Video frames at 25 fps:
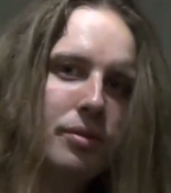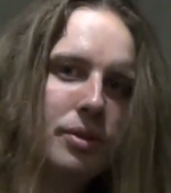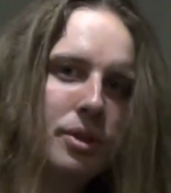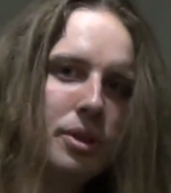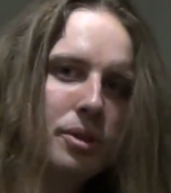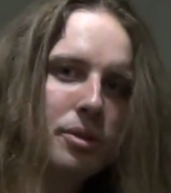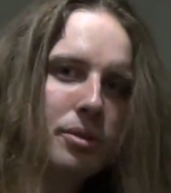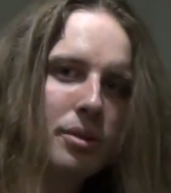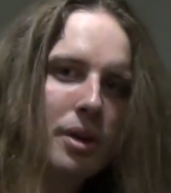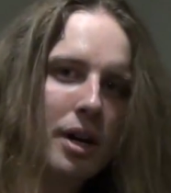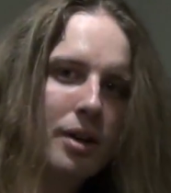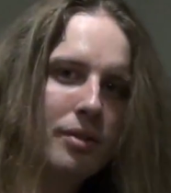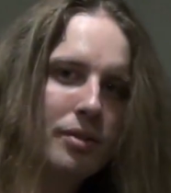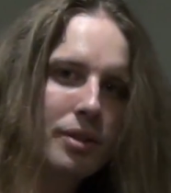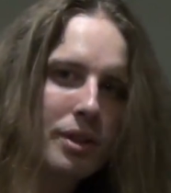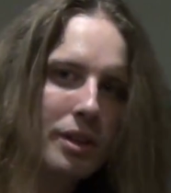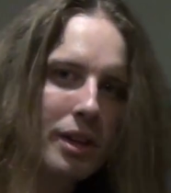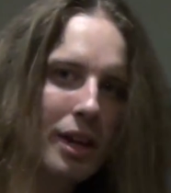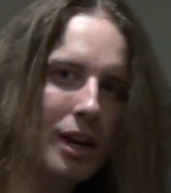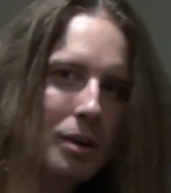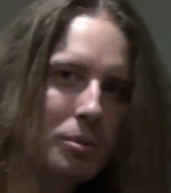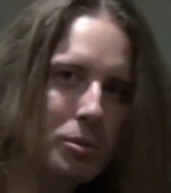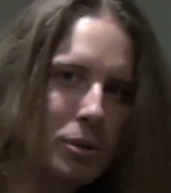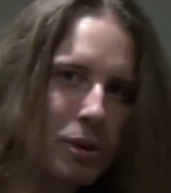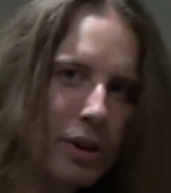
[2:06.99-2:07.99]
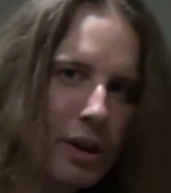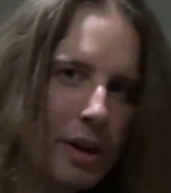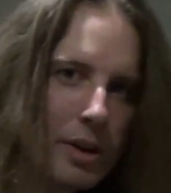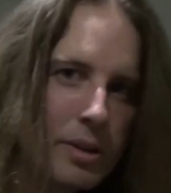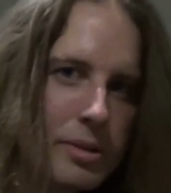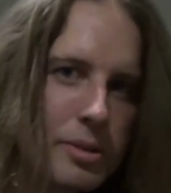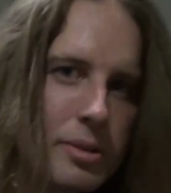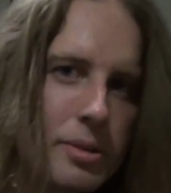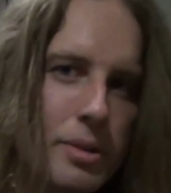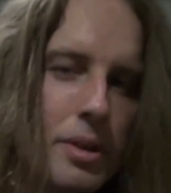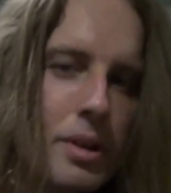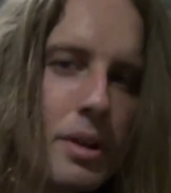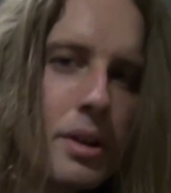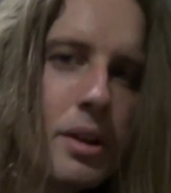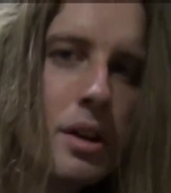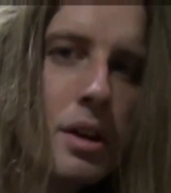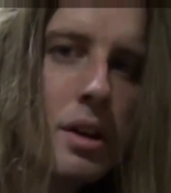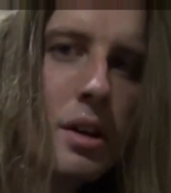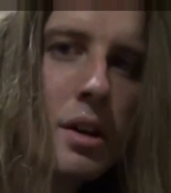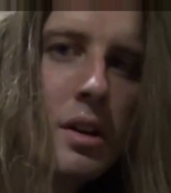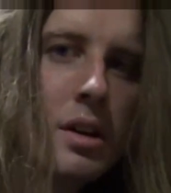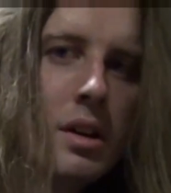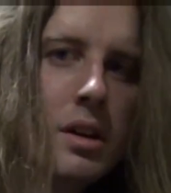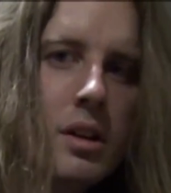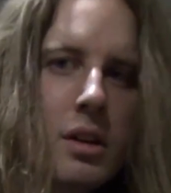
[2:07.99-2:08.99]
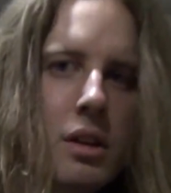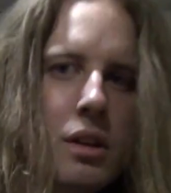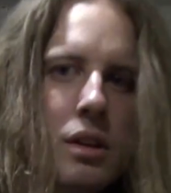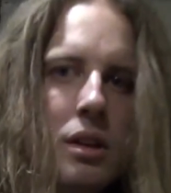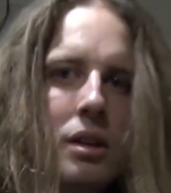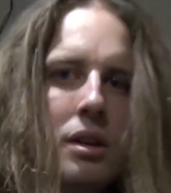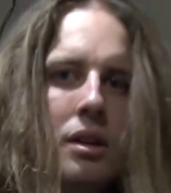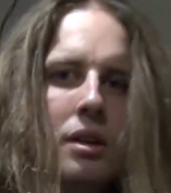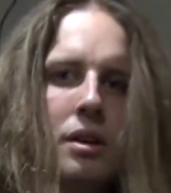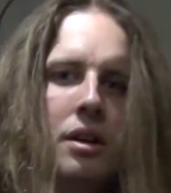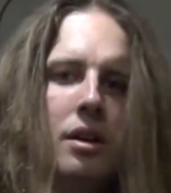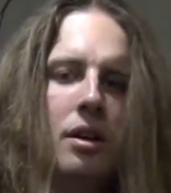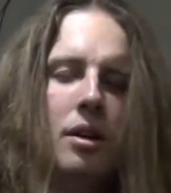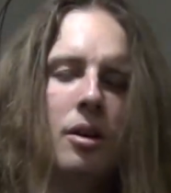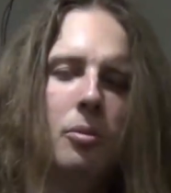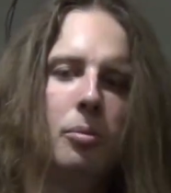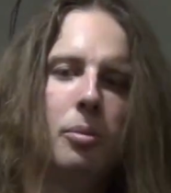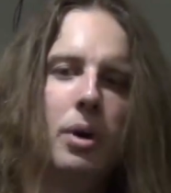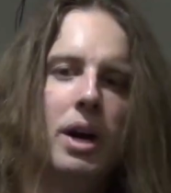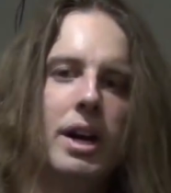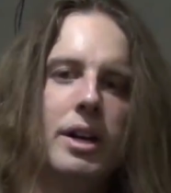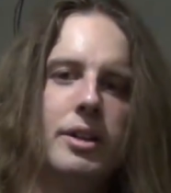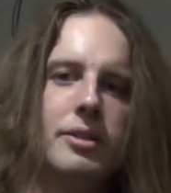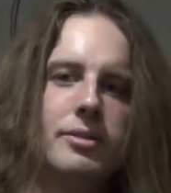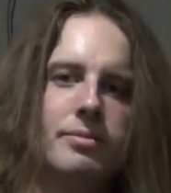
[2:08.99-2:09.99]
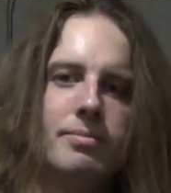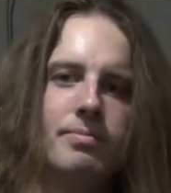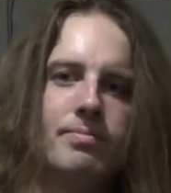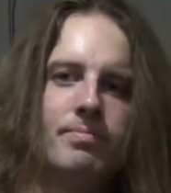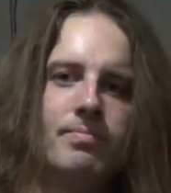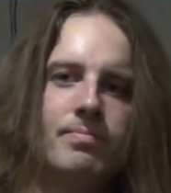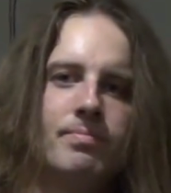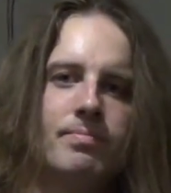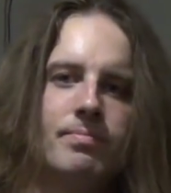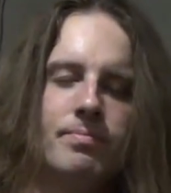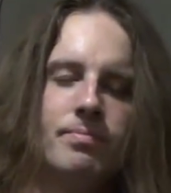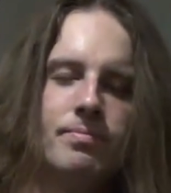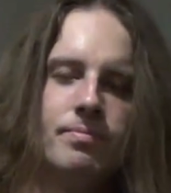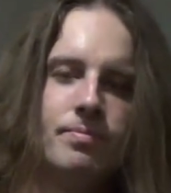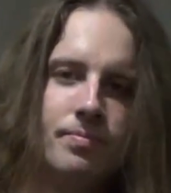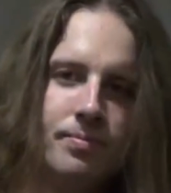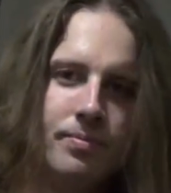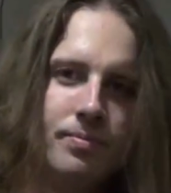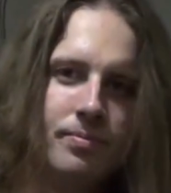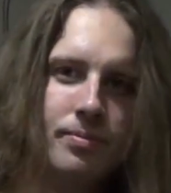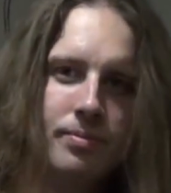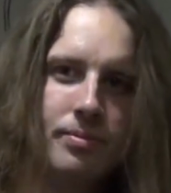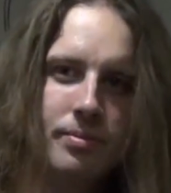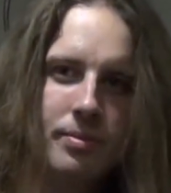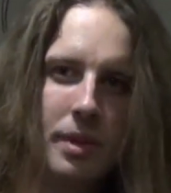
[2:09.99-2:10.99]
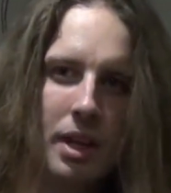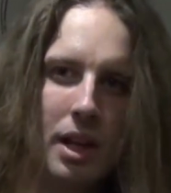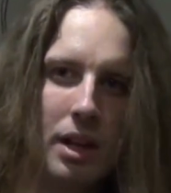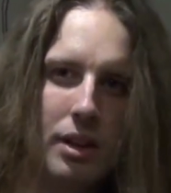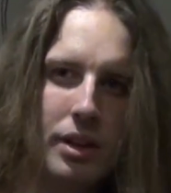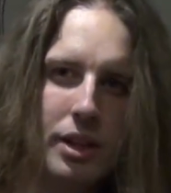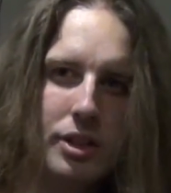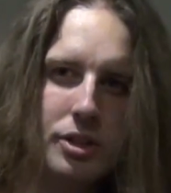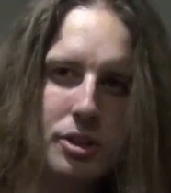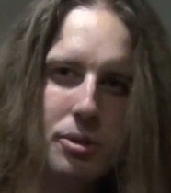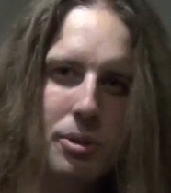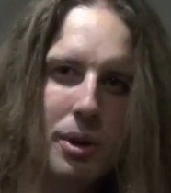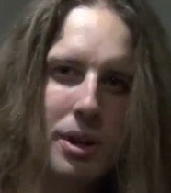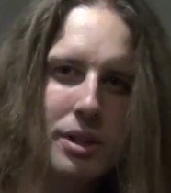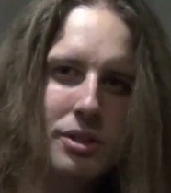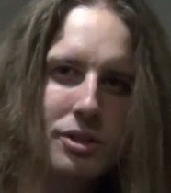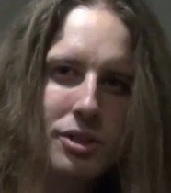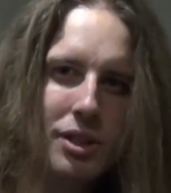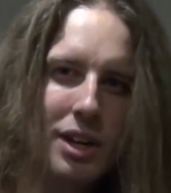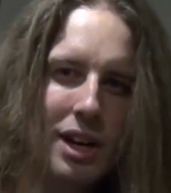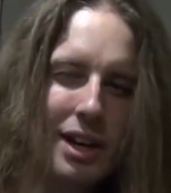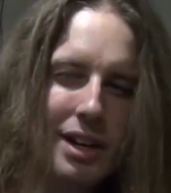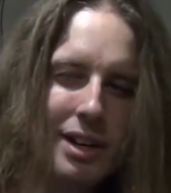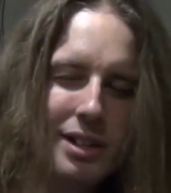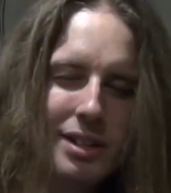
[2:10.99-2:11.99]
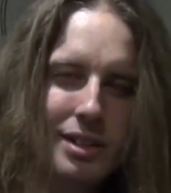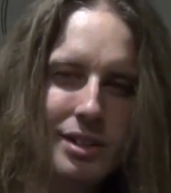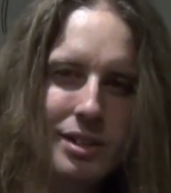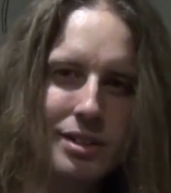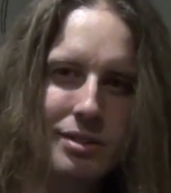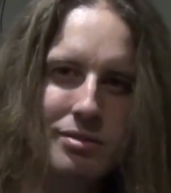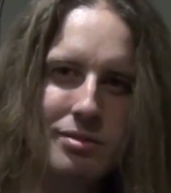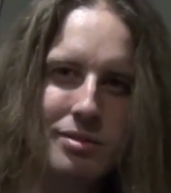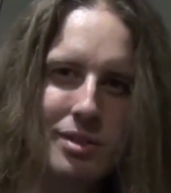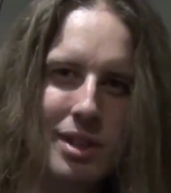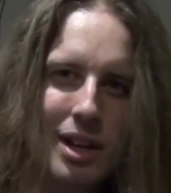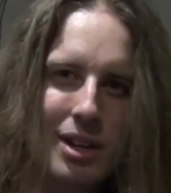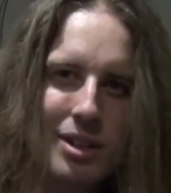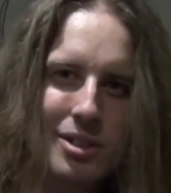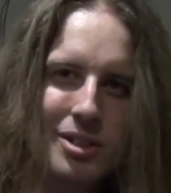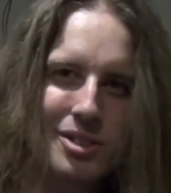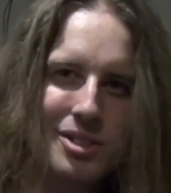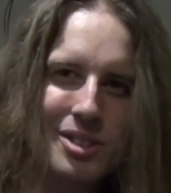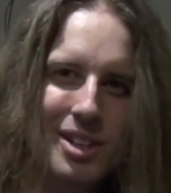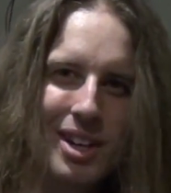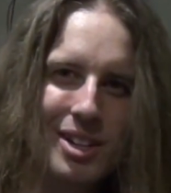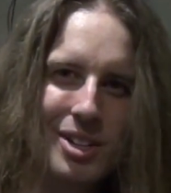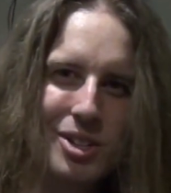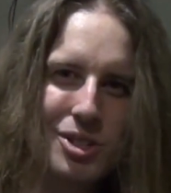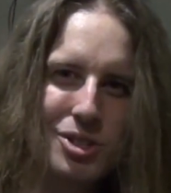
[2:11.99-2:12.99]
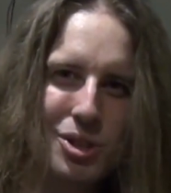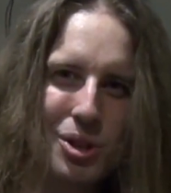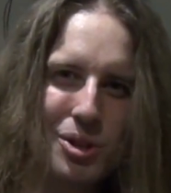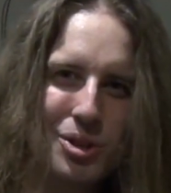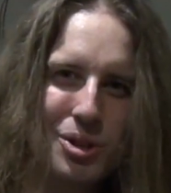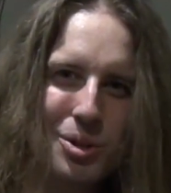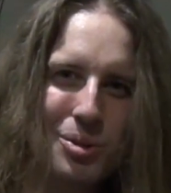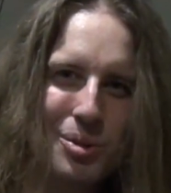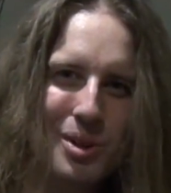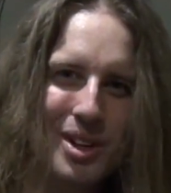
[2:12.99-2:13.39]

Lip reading: view of the campground. But let's go outside and I'll just kind of show you